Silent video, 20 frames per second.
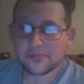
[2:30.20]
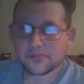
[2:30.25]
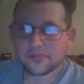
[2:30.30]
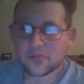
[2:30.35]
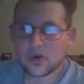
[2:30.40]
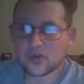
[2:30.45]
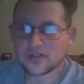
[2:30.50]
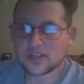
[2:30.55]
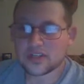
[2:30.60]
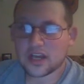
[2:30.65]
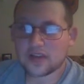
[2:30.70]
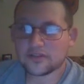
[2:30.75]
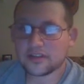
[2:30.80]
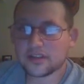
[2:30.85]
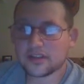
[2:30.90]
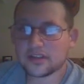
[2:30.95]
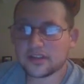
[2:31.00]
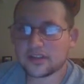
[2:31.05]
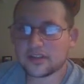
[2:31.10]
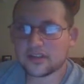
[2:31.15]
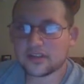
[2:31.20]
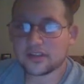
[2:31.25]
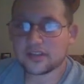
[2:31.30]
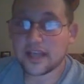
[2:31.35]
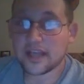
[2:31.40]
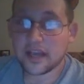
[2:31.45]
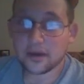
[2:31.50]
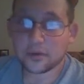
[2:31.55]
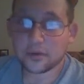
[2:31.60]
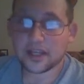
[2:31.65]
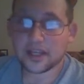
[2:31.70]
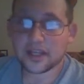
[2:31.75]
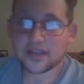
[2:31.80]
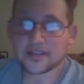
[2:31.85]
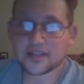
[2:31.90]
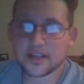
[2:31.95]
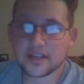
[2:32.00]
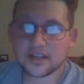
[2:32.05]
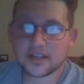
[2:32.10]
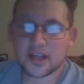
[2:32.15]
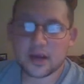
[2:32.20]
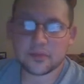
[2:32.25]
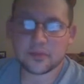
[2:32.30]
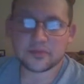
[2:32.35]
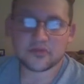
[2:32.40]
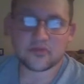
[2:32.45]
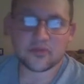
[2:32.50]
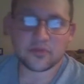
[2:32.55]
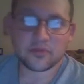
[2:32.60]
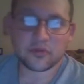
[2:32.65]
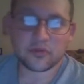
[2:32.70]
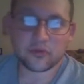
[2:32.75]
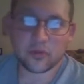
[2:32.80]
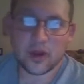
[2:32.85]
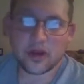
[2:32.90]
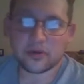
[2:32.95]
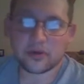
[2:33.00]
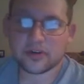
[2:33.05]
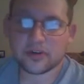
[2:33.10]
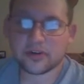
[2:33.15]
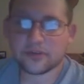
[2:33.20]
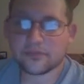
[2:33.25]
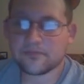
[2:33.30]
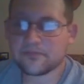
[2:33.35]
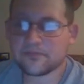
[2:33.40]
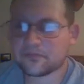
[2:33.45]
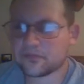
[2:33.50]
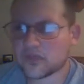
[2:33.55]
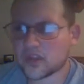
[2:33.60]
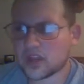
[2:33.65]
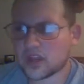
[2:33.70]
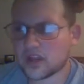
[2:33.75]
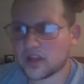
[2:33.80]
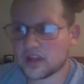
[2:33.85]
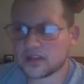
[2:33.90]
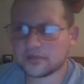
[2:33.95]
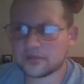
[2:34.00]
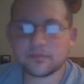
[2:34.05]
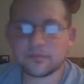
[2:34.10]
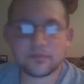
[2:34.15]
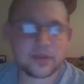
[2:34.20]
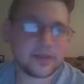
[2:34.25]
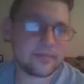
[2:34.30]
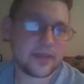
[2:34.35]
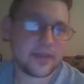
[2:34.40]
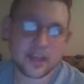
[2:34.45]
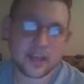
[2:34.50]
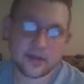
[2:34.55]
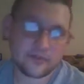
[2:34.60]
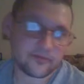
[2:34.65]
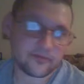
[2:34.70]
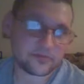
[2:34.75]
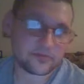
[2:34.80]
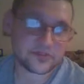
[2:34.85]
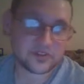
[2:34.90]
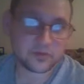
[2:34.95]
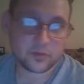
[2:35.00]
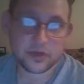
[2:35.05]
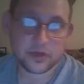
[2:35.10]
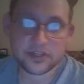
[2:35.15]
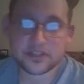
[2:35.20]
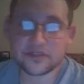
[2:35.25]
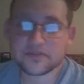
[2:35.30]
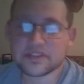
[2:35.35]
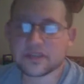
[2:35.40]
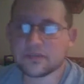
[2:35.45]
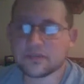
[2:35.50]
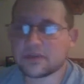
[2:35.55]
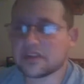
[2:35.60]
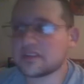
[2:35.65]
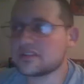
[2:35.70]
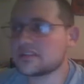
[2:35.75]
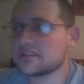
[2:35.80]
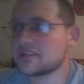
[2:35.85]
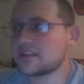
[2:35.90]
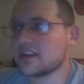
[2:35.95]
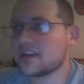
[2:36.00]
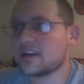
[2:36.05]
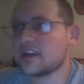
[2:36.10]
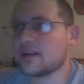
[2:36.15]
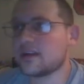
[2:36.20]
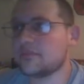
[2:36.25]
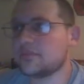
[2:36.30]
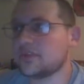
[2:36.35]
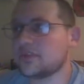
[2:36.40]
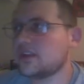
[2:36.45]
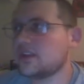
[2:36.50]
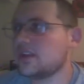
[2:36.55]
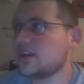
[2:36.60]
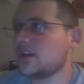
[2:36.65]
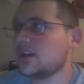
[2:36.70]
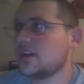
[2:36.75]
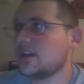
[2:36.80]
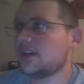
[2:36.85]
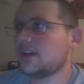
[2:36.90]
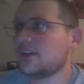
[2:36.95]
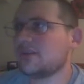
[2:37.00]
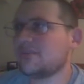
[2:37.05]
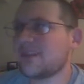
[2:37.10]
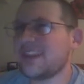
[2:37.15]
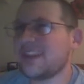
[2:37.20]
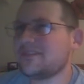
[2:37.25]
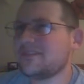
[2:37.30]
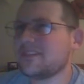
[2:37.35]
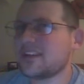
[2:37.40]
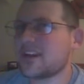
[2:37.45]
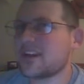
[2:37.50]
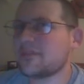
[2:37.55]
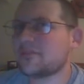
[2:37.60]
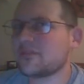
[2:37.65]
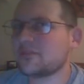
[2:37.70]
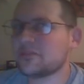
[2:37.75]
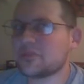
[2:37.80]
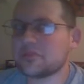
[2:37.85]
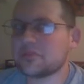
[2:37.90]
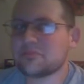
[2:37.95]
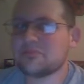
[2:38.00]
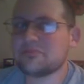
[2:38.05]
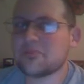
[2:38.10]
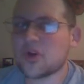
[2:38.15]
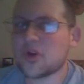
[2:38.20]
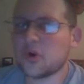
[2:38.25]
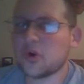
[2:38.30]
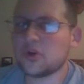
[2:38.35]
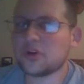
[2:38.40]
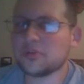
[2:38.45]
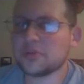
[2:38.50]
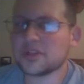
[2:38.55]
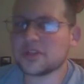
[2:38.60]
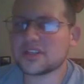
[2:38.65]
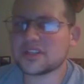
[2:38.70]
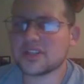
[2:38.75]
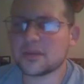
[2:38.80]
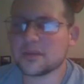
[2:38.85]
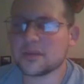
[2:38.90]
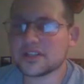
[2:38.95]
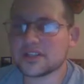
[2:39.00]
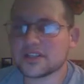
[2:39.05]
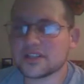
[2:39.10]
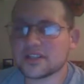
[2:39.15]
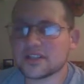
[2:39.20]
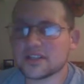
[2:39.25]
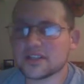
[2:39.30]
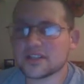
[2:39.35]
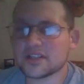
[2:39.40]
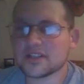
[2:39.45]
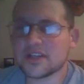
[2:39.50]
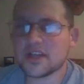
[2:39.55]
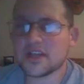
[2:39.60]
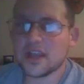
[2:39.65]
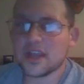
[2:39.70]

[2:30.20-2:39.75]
Most often nowadays it comes from a router, it may come from a switch if someone else set it up, it may even come from a modem in some instances.